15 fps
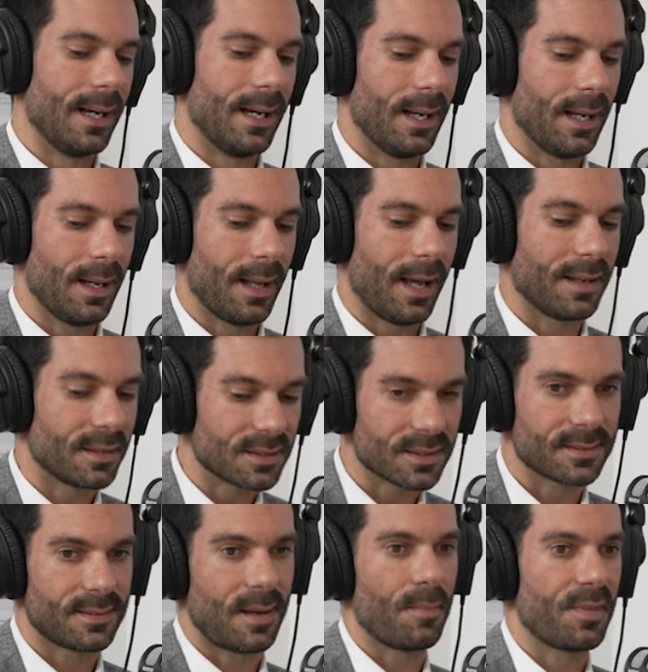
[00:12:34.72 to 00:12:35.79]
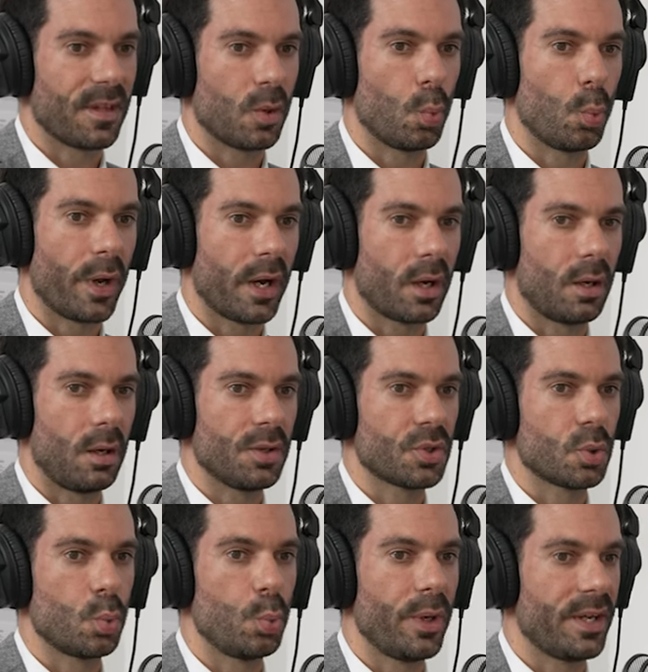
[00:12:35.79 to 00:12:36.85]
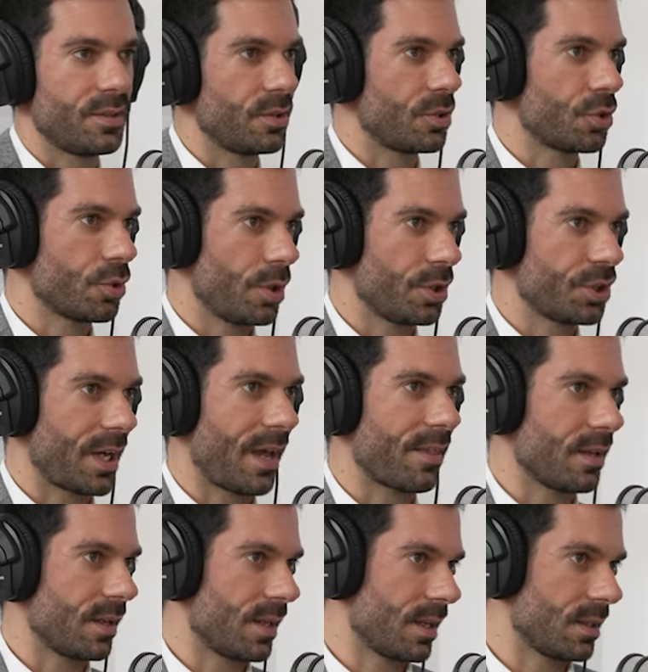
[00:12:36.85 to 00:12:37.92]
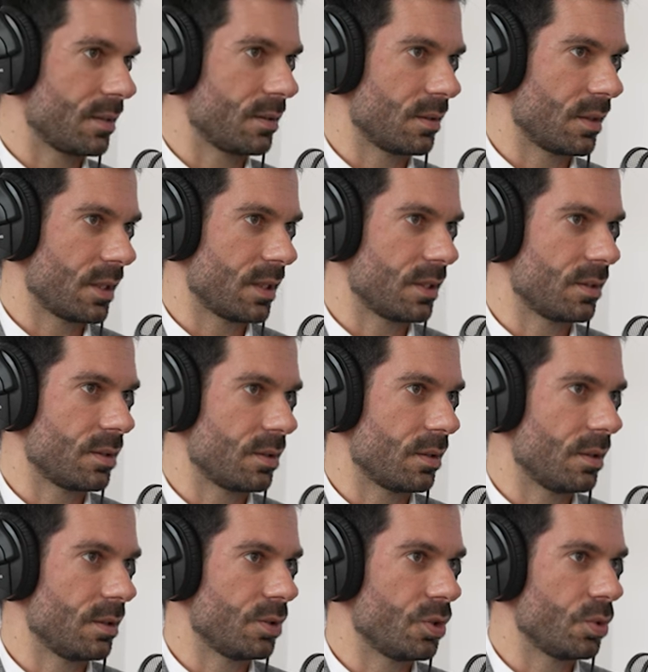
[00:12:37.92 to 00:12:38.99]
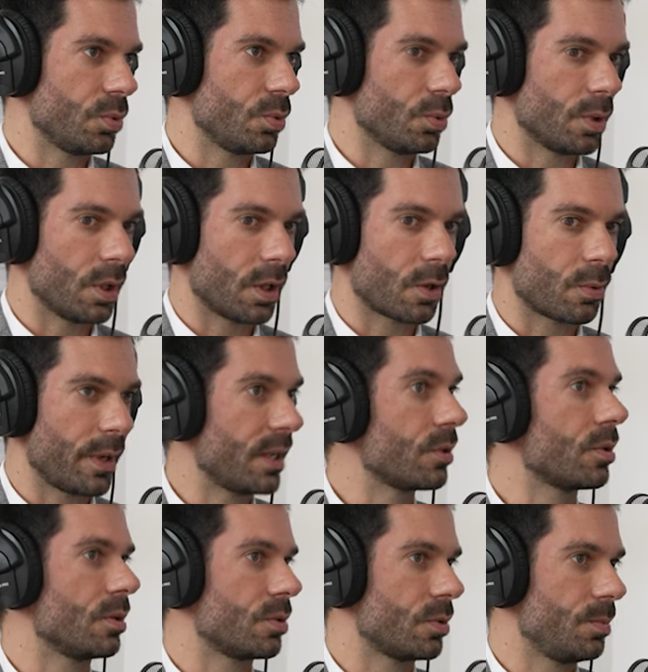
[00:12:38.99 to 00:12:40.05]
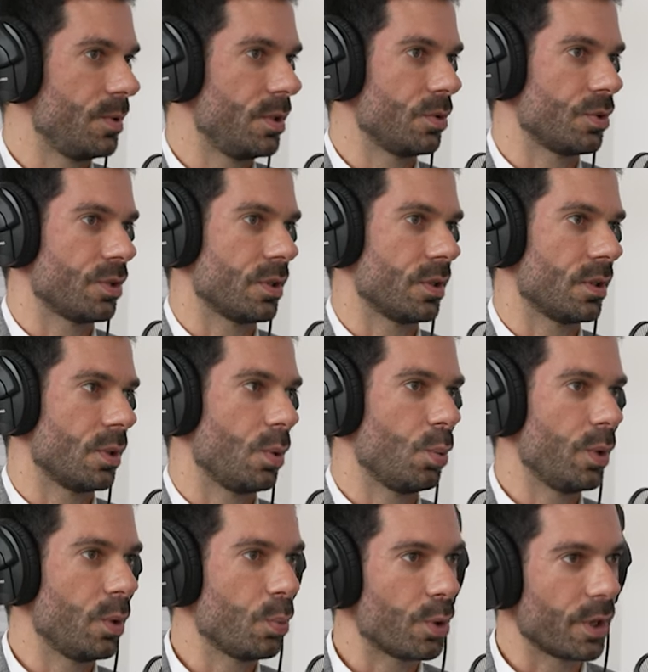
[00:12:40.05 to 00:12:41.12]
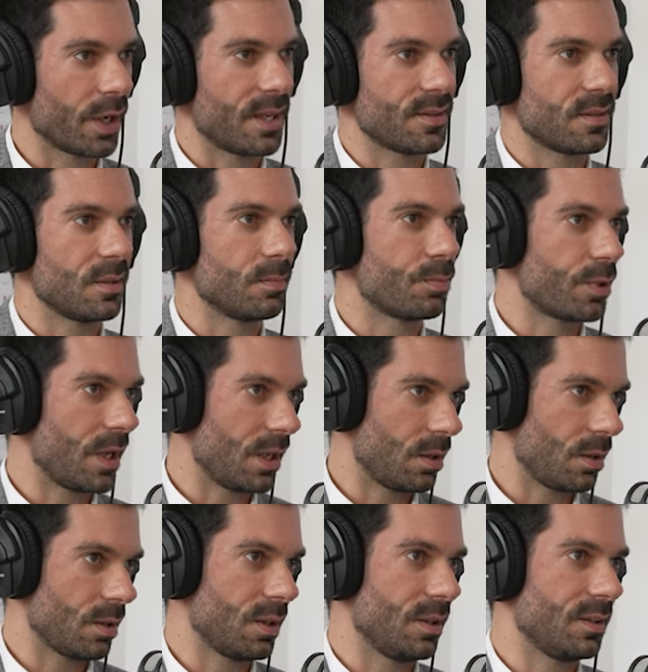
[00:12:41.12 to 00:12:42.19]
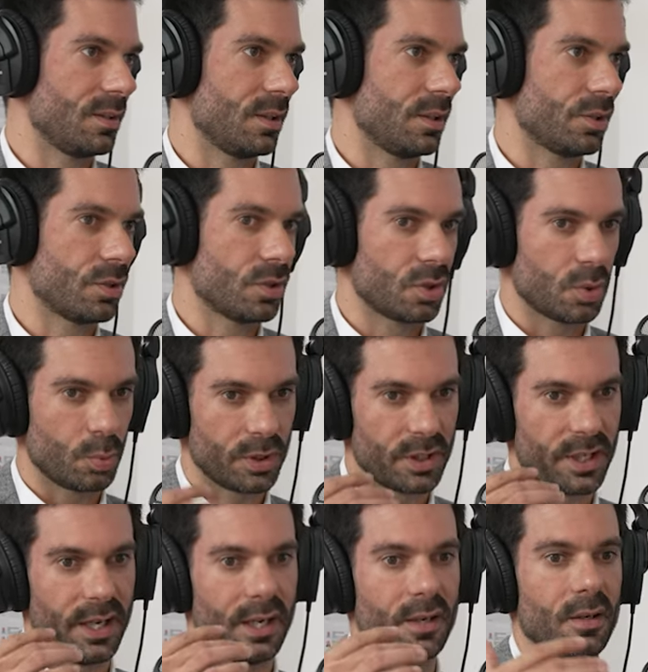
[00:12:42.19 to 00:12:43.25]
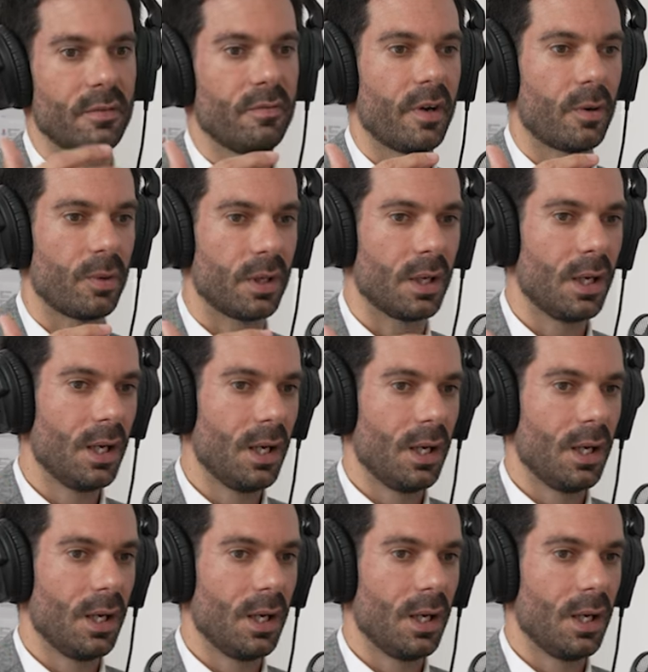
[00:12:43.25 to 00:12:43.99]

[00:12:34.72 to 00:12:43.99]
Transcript: uh, and this is something where also we as a church i think can can do a great contribution we work as an umbrella organization so we take a very